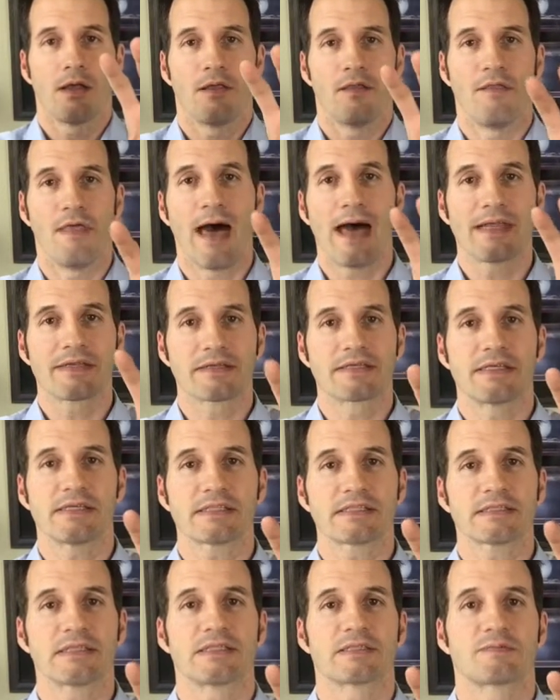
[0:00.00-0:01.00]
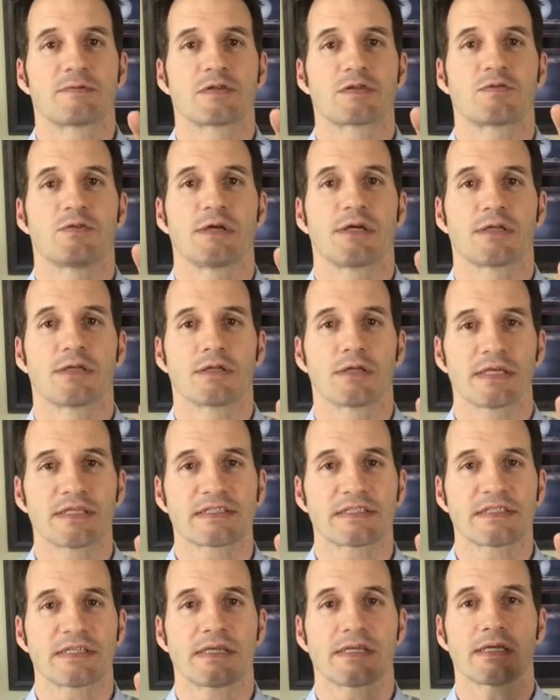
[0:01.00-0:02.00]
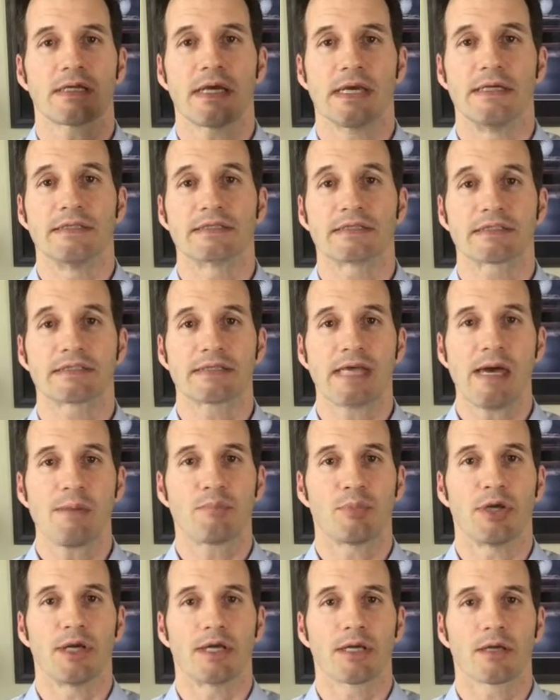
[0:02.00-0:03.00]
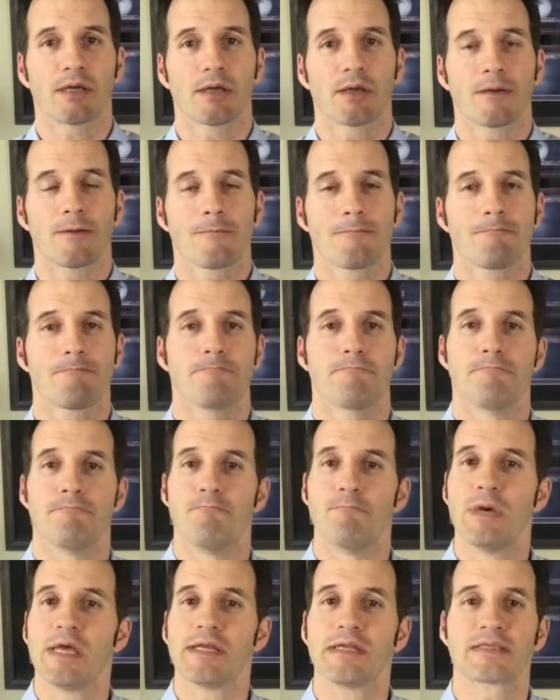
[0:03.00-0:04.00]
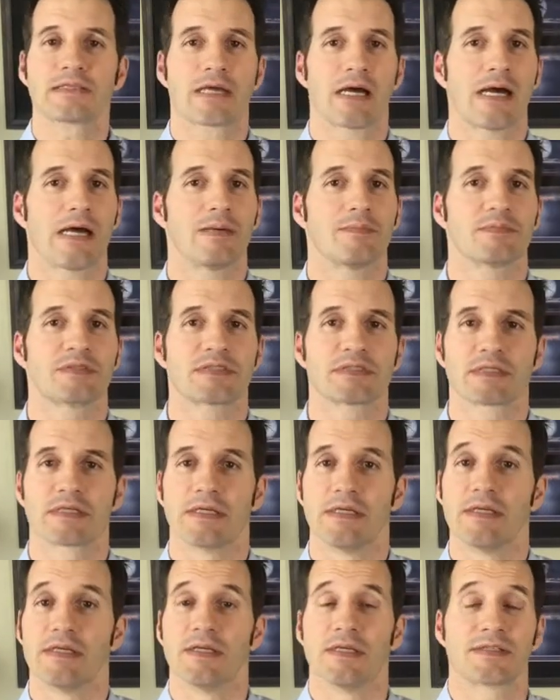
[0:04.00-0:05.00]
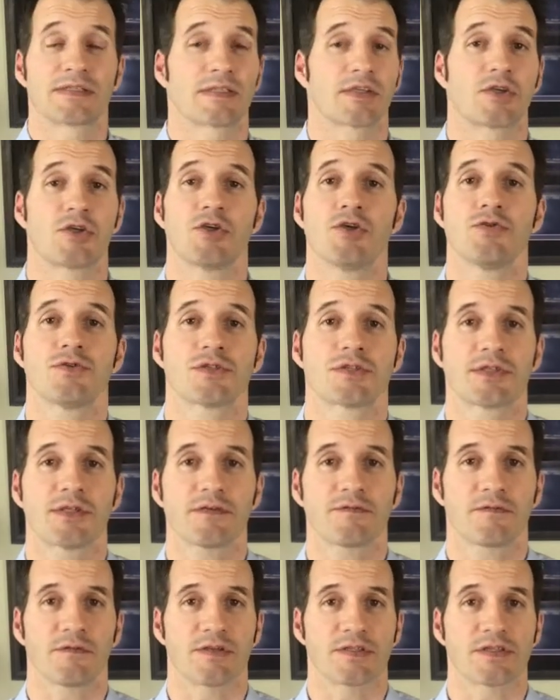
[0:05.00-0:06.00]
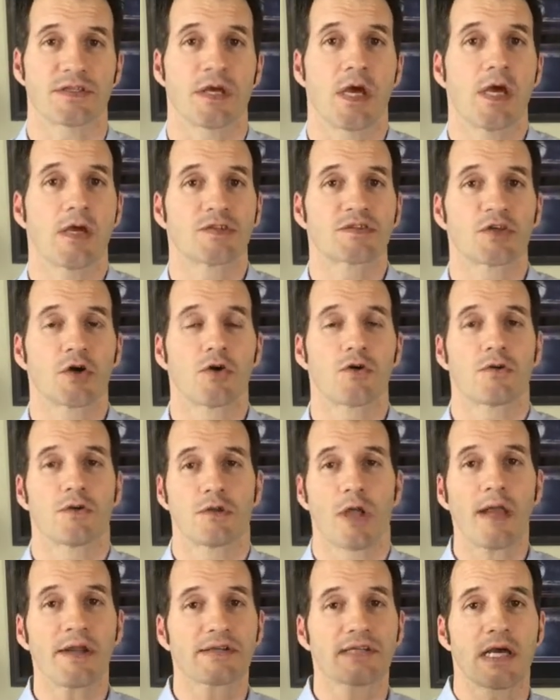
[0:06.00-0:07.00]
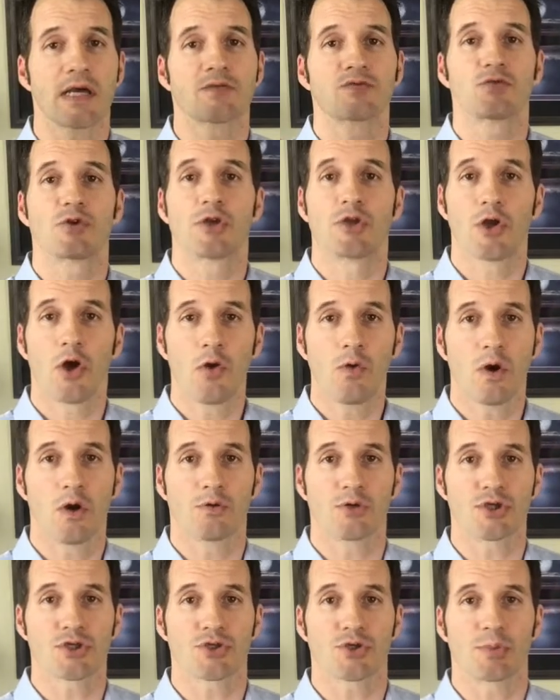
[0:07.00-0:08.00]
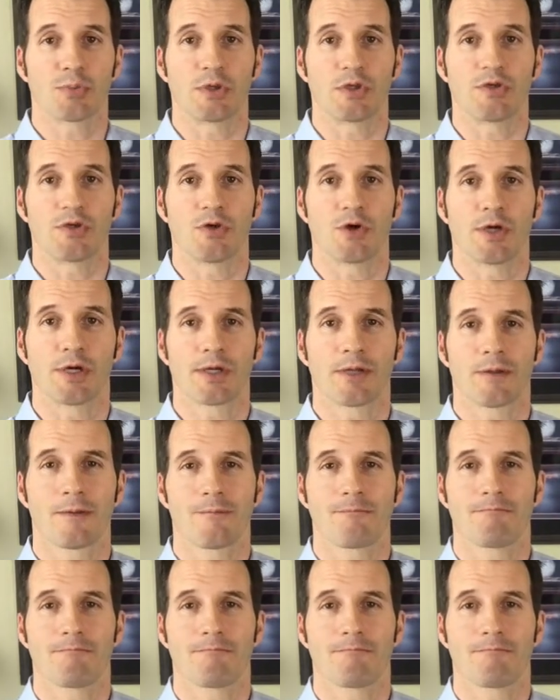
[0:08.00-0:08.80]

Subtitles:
that distance between listening and stepping, many times it's a huge difference. So a lot of times we know what we should be doing,